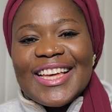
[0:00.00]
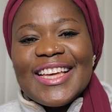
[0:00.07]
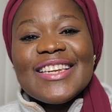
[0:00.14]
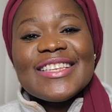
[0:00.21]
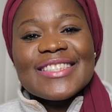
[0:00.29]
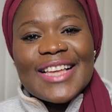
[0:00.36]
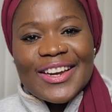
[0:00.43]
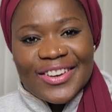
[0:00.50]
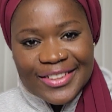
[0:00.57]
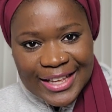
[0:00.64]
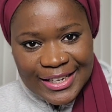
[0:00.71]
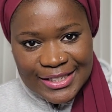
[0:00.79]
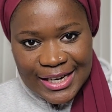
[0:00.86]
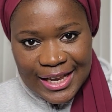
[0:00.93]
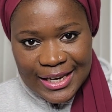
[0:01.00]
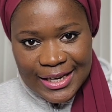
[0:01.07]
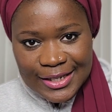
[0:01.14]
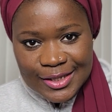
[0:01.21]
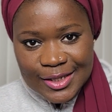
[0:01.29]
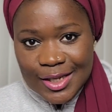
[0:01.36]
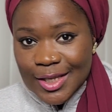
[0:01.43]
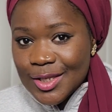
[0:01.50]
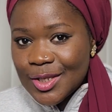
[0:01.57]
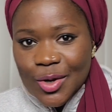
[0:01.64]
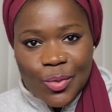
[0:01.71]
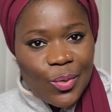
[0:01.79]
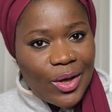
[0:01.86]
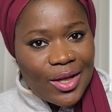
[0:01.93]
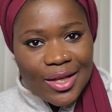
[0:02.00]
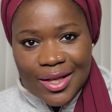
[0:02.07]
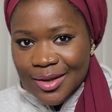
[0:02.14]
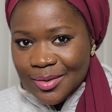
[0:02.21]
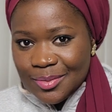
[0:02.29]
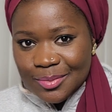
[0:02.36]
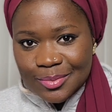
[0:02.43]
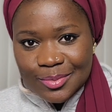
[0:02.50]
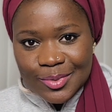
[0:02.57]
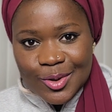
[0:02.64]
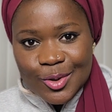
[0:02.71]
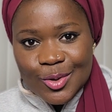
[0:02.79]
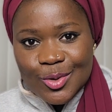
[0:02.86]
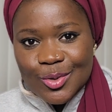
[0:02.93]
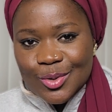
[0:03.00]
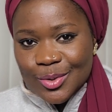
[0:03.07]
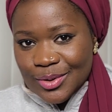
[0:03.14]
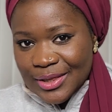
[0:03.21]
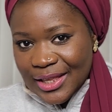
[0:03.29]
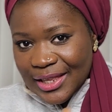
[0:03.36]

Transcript: it is another challenge. So welcome to